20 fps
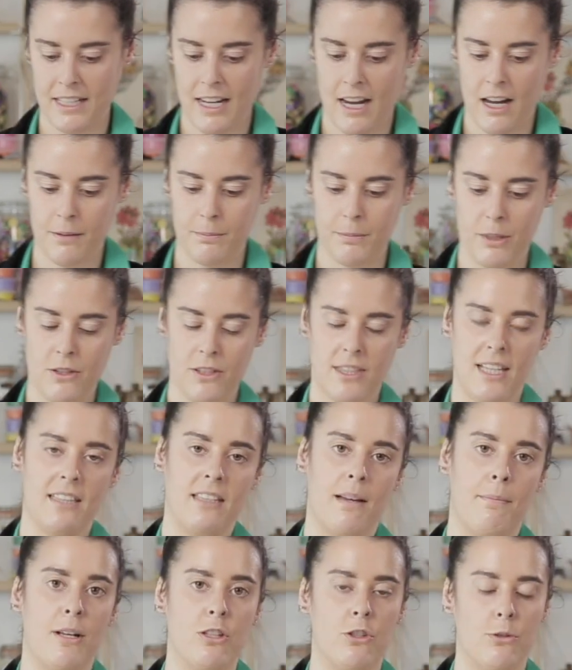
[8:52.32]
down, because as
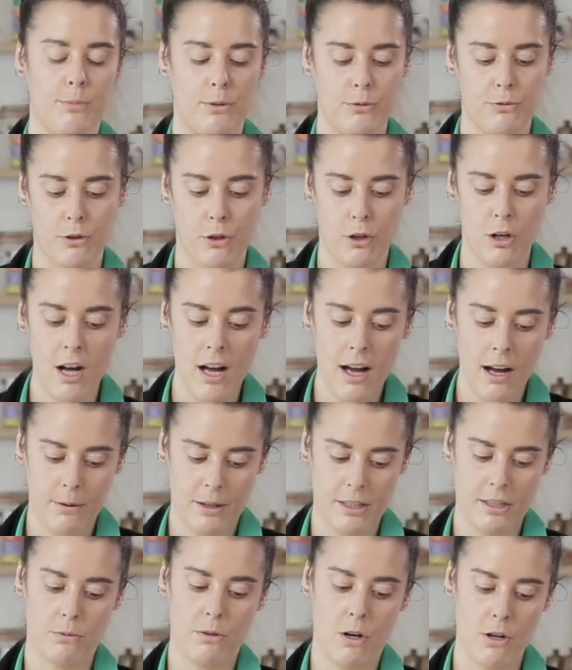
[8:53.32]
I mentioned before,
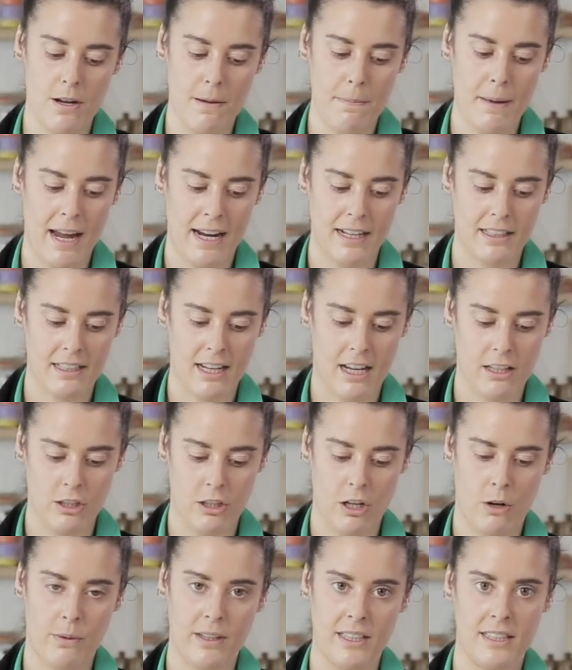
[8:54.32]
when you roll your paint down, you
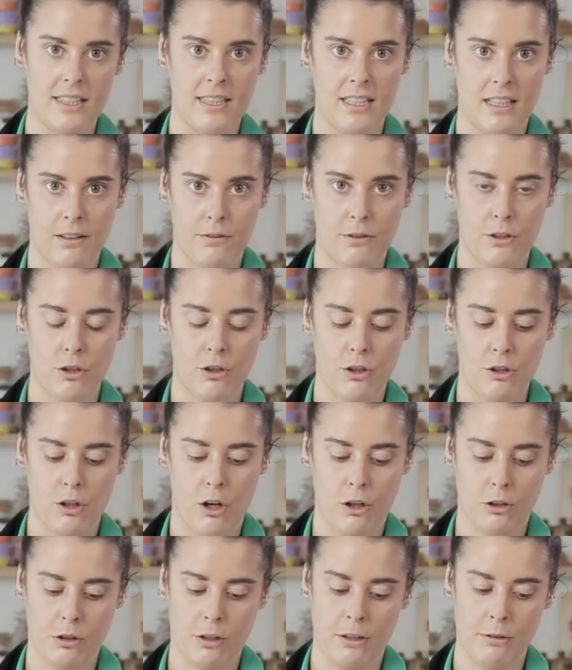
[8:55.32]
don't want it sitting for too
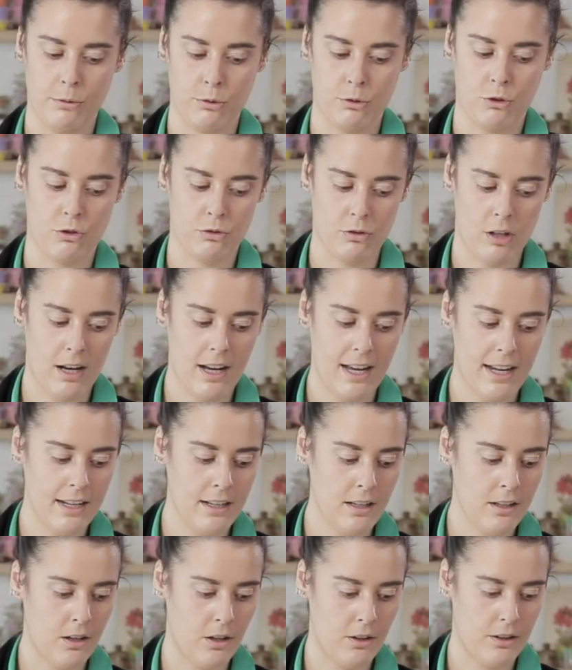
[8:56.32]
long or it will dry
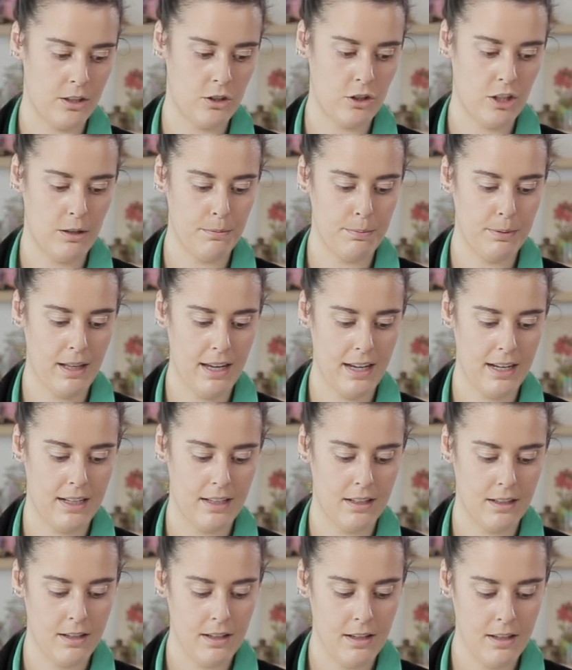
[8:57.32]
on the gel
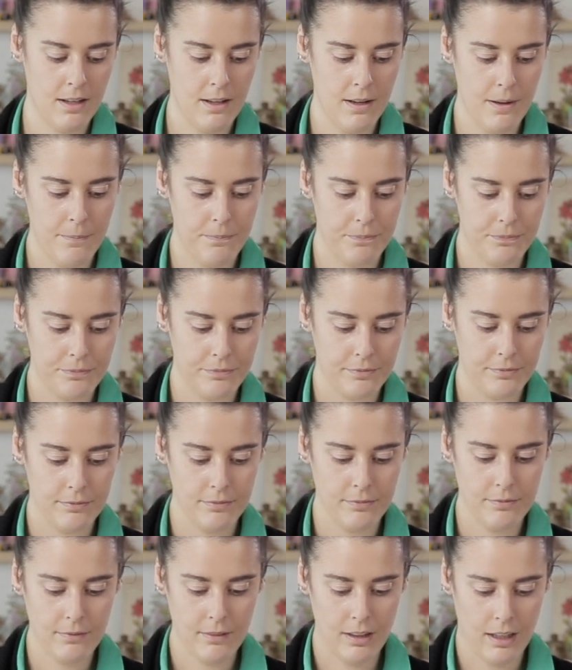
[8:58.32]
plate.
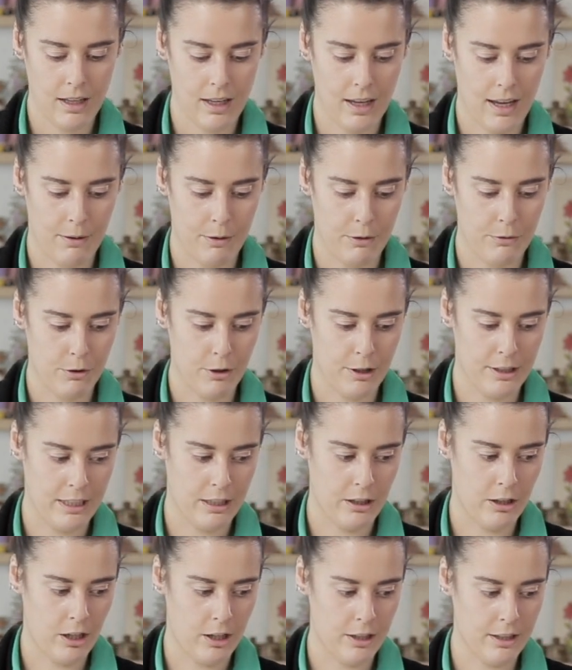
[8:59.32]
And we've already
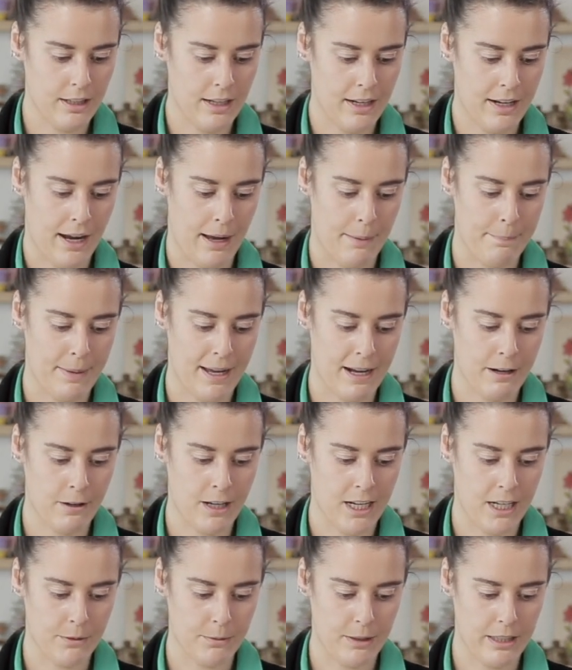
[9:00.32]
got our
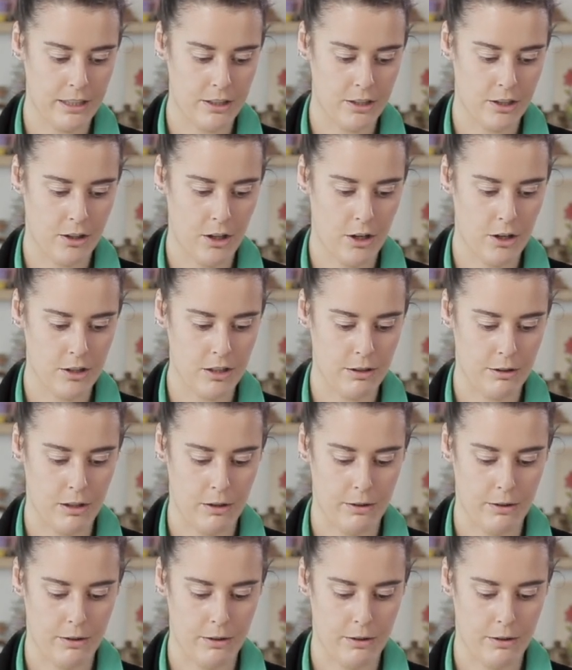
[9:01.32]
background ready to go, so we